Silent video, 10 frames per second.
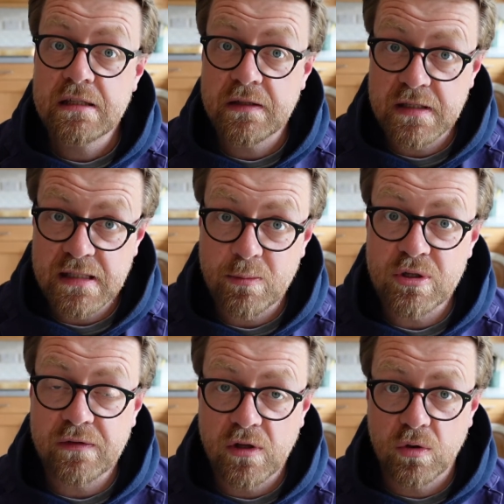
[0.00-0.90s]
to the
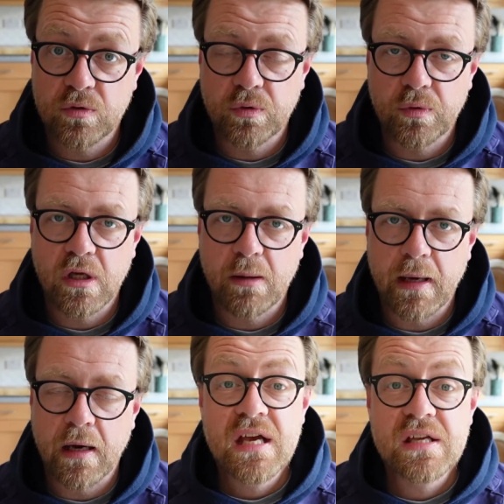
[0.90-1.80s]
subject that you're talking
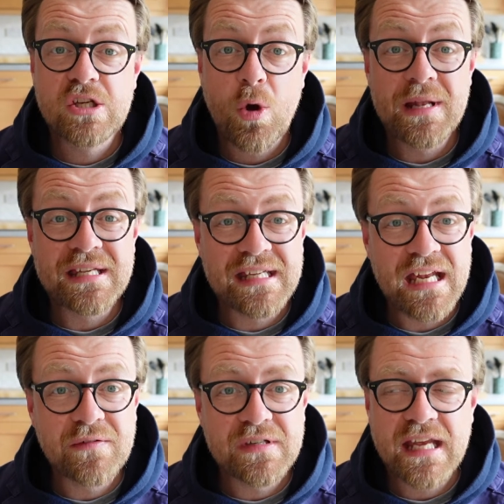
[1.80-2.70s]
about. So
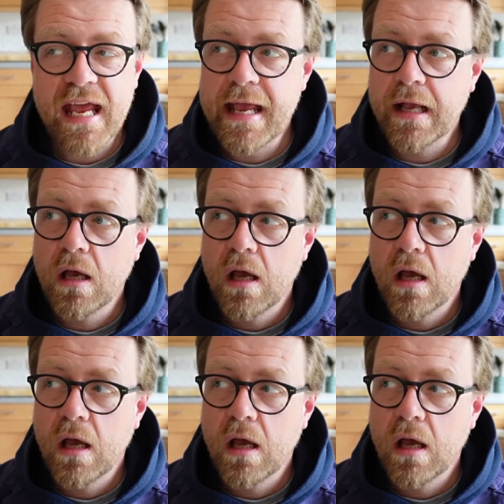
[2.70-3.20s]
instead of saying,